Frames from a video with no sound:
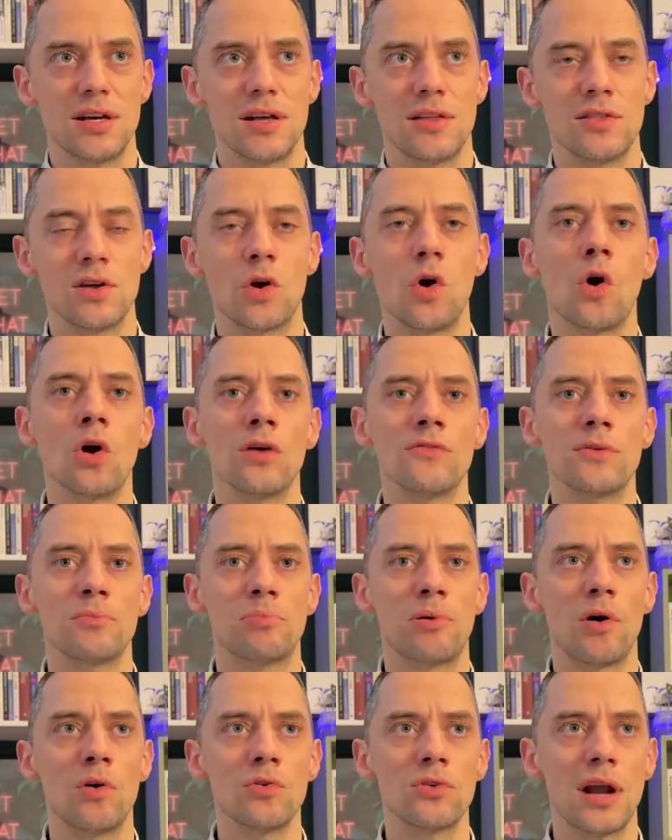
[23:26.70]
The goal of the
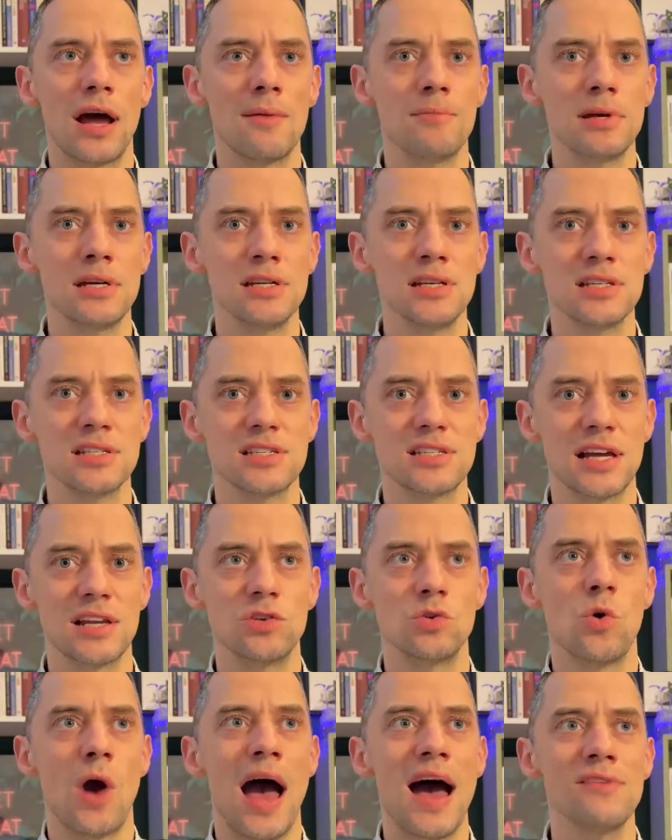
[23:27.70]
program is that
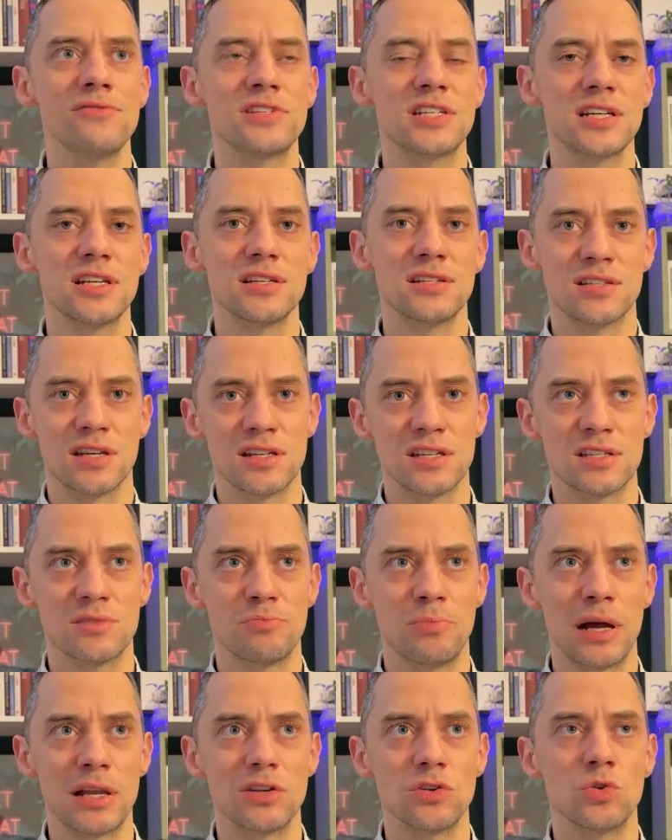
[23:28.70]
you have tinnitus,
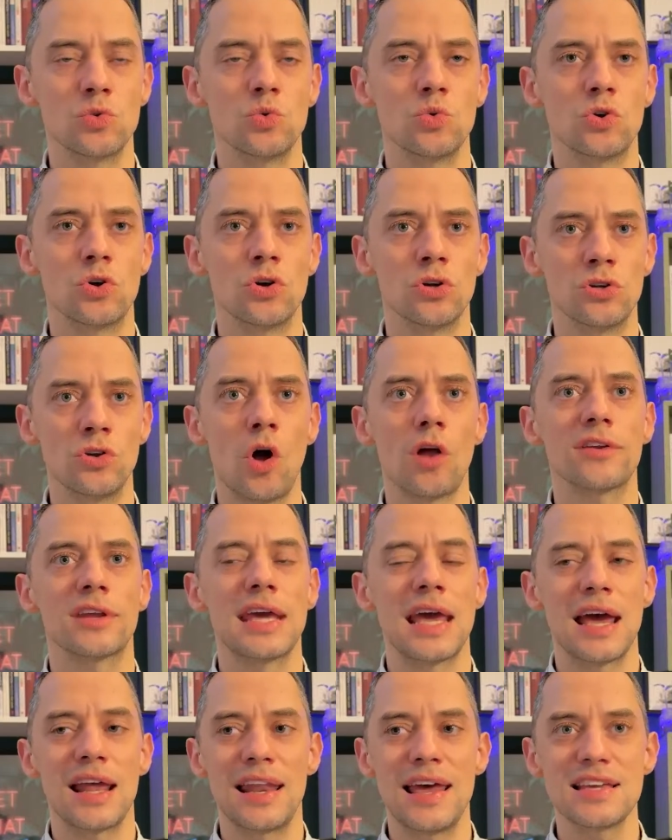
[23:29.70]
but you could not
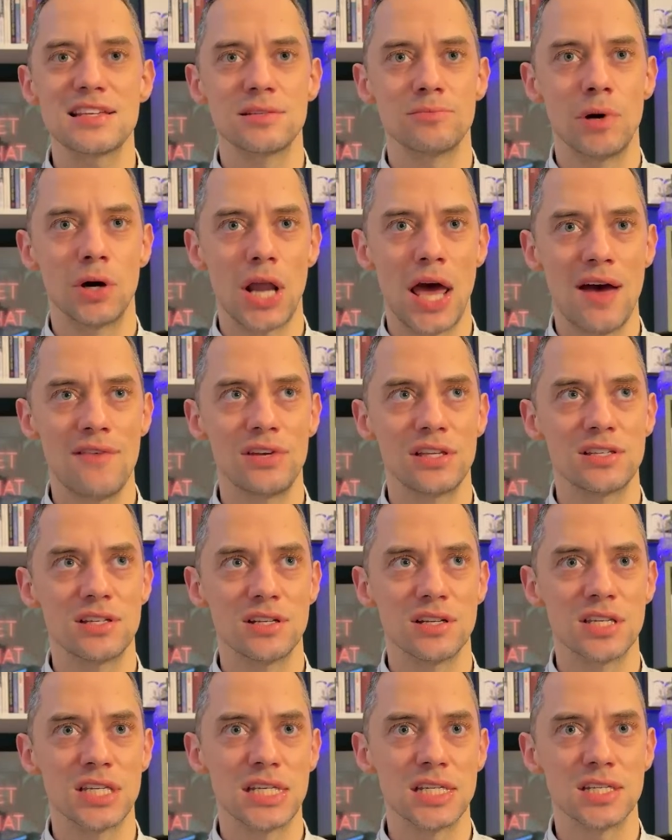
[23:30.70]
care less about having
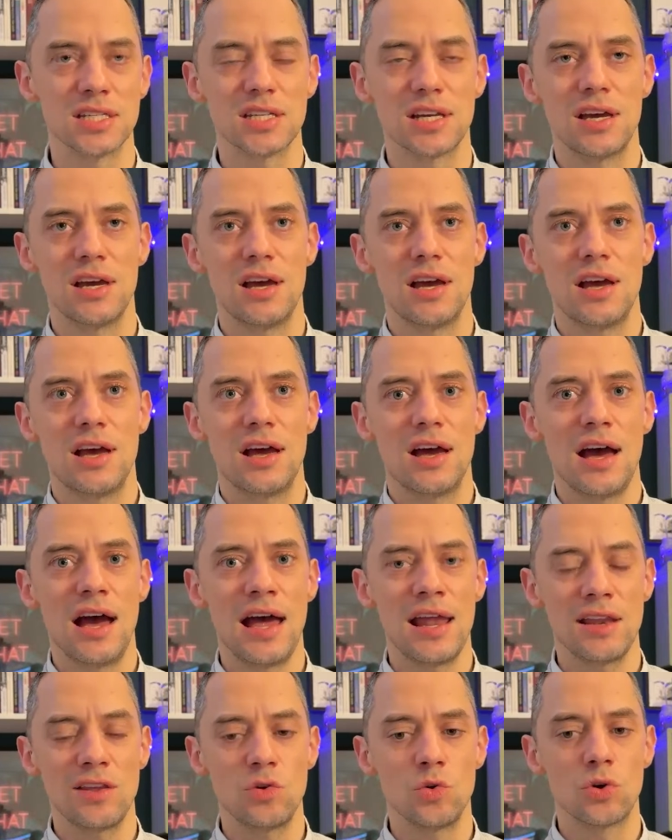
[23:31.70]
tinnitus.
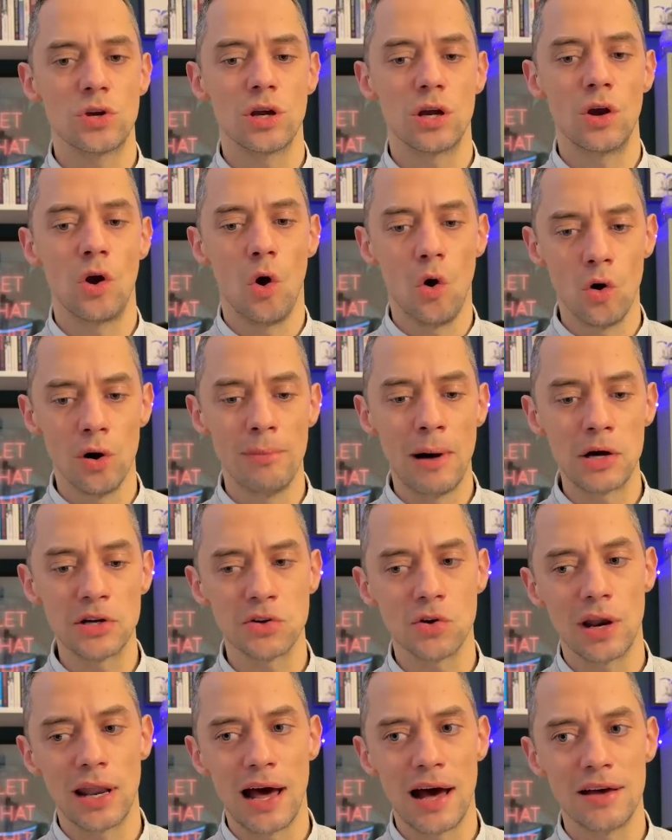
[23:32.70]
And you can go about
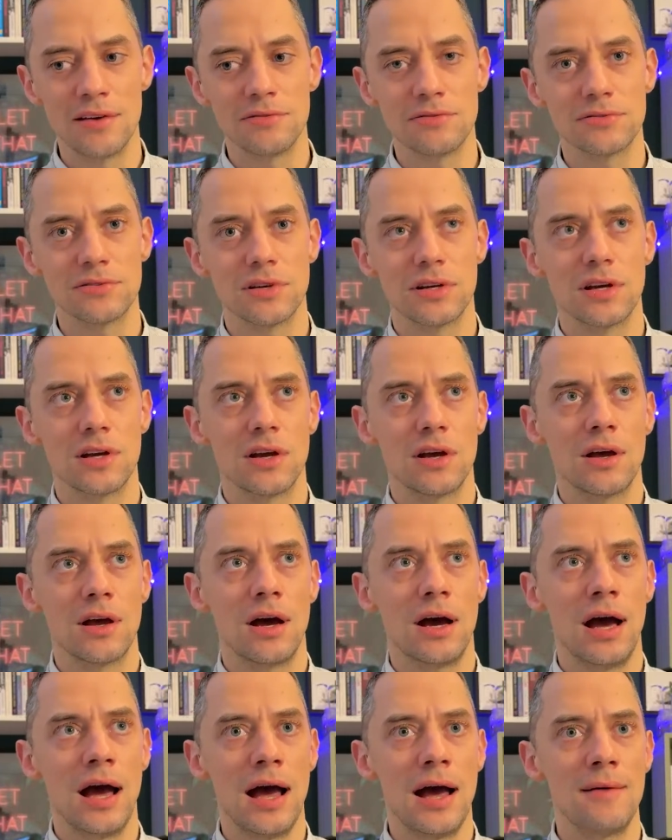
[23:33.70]
your life
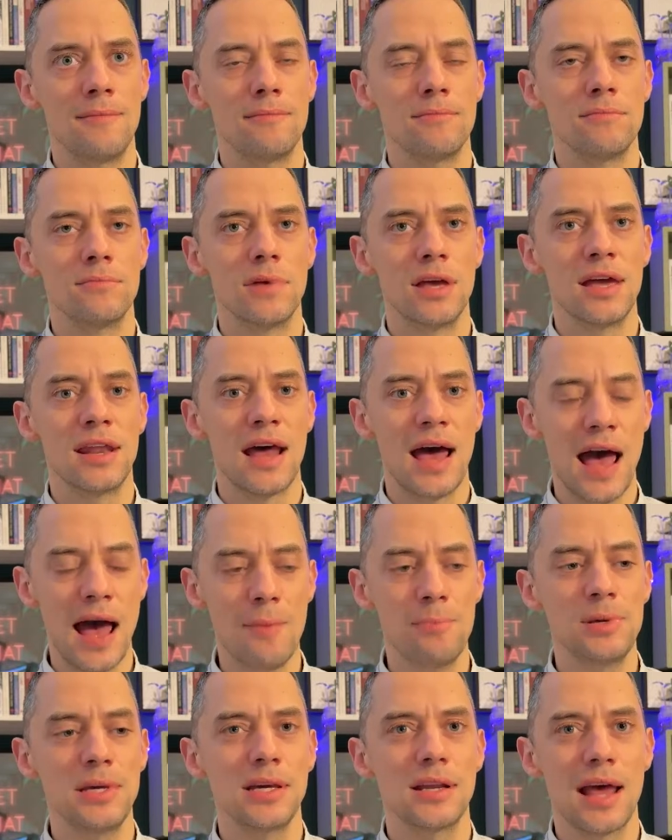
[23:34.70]
in a
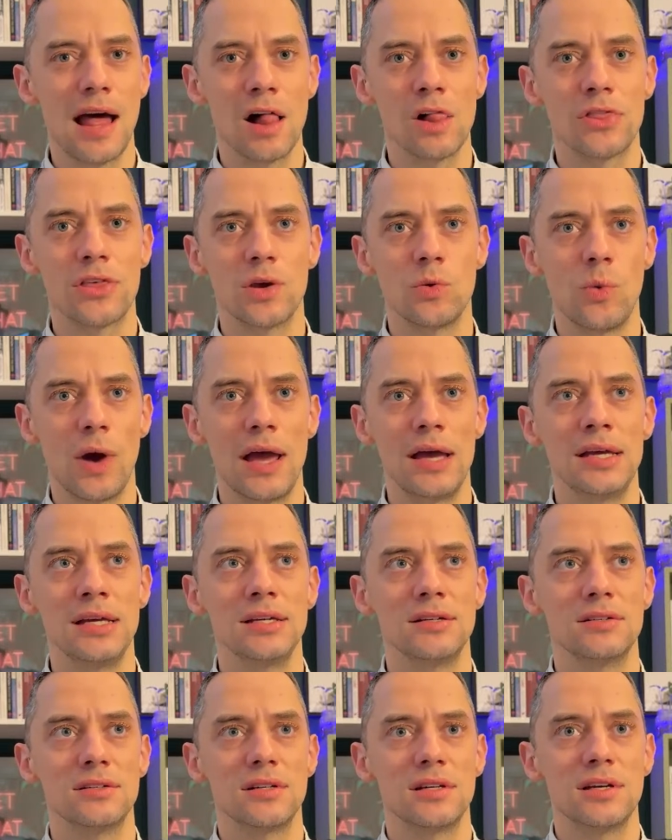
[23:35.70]
happy and healthy
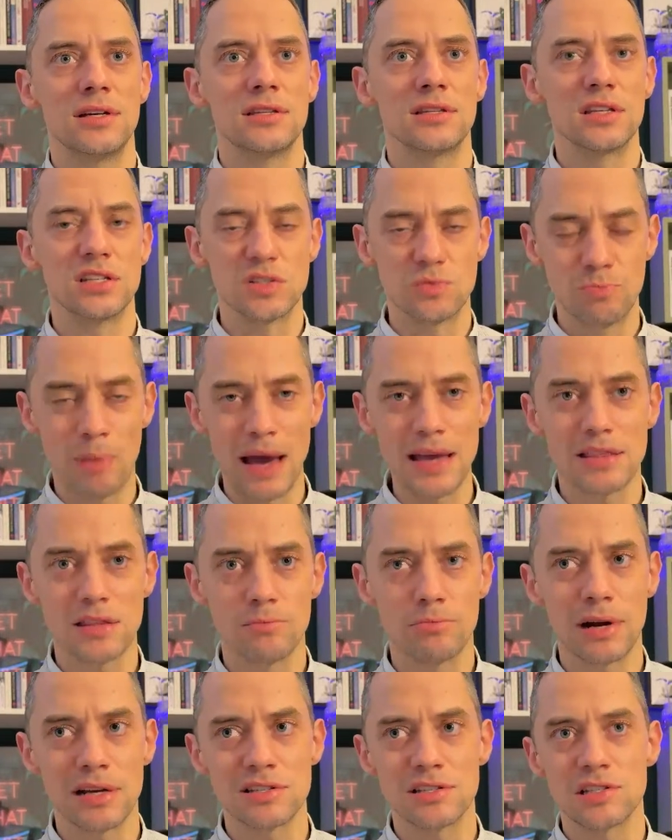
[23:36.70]
way, despite the
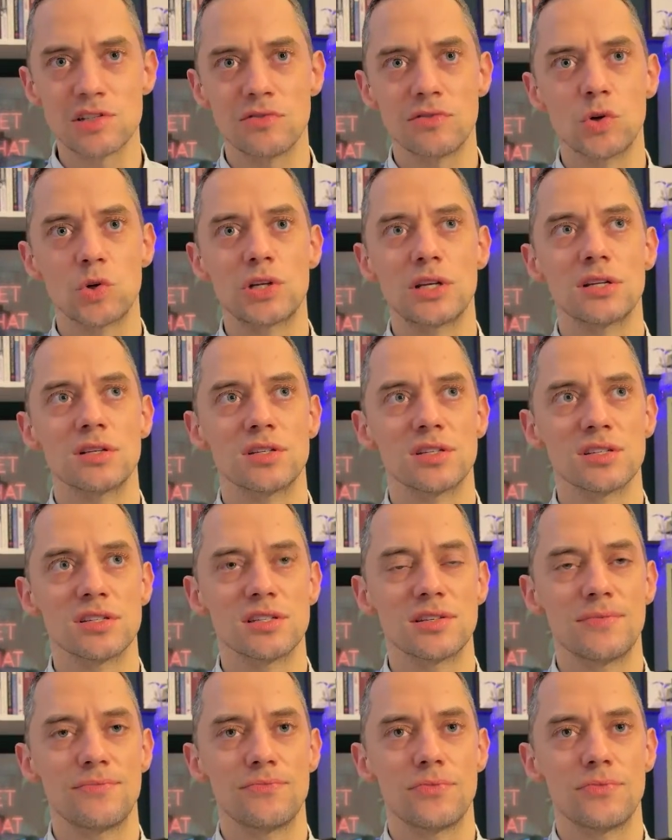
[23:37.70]
presence of your tinnitus.